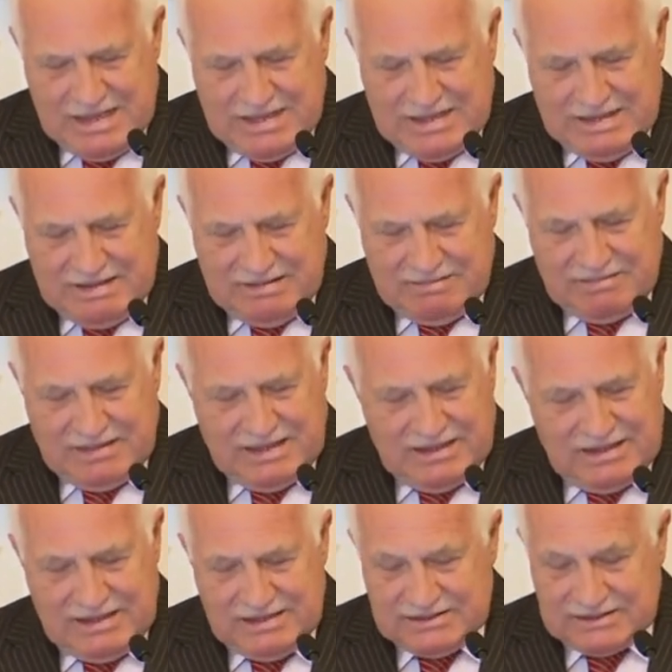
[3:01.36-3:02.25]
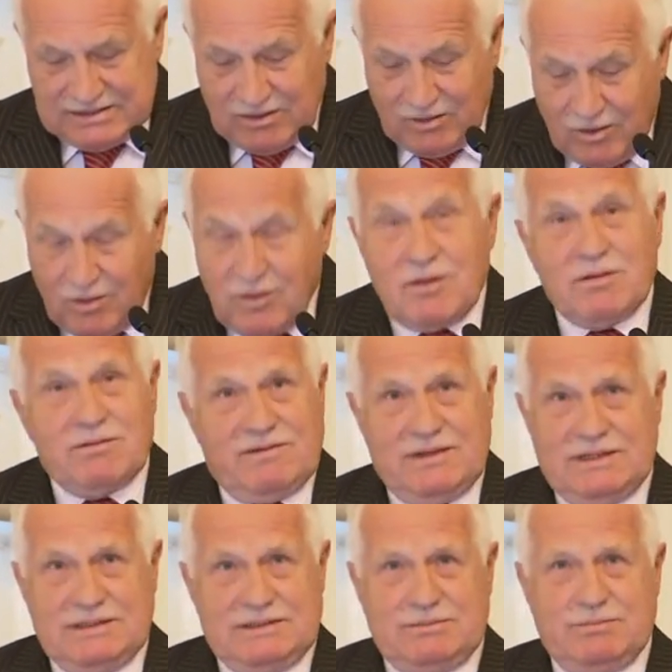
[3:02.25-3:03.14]
there has
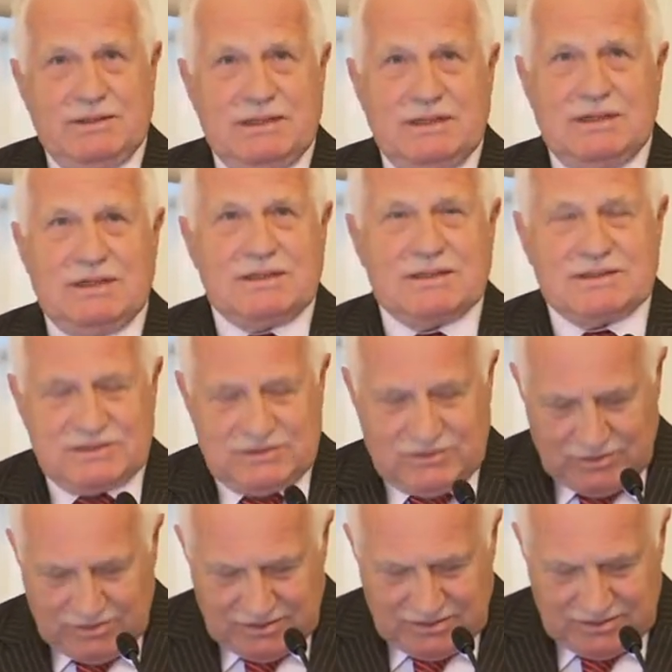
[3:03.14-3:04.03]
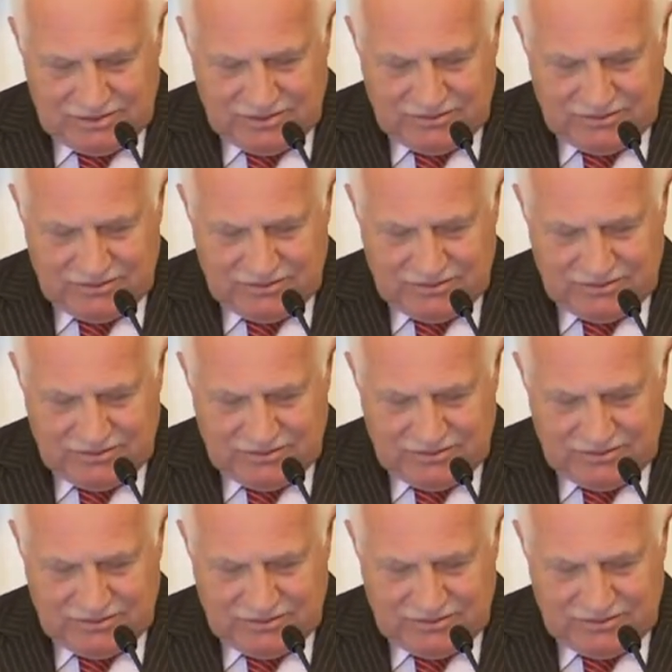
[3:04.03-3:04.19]
always been a sort